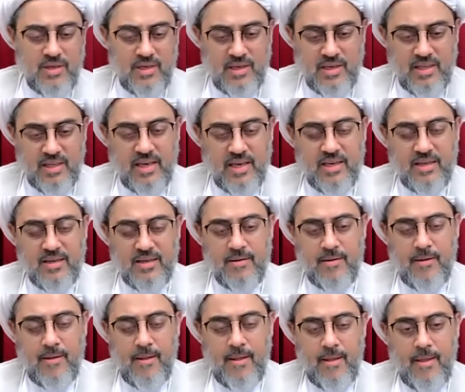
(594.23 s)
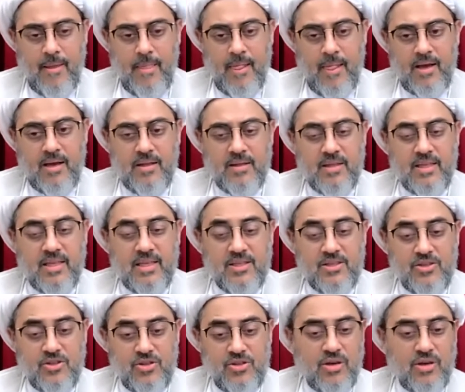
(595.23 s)
gain
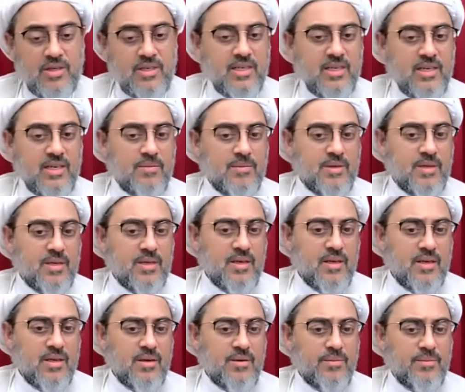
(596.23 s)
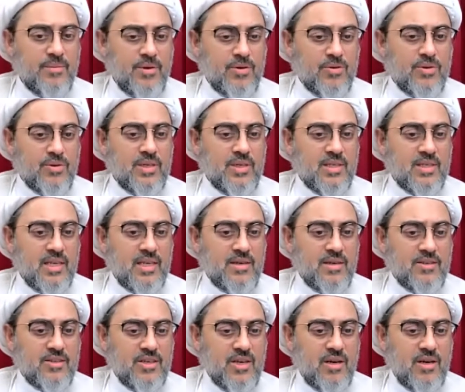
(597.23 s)
these short-term beauties
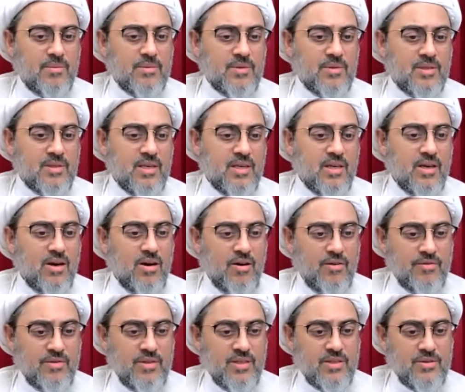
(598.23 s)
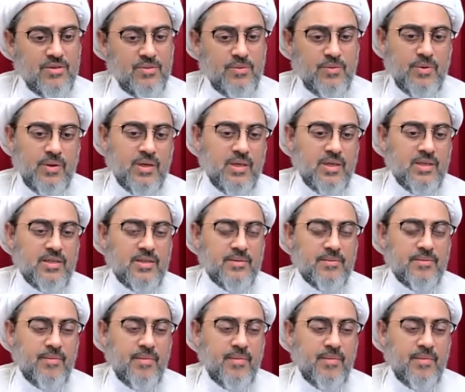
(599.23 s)
and charms of this world.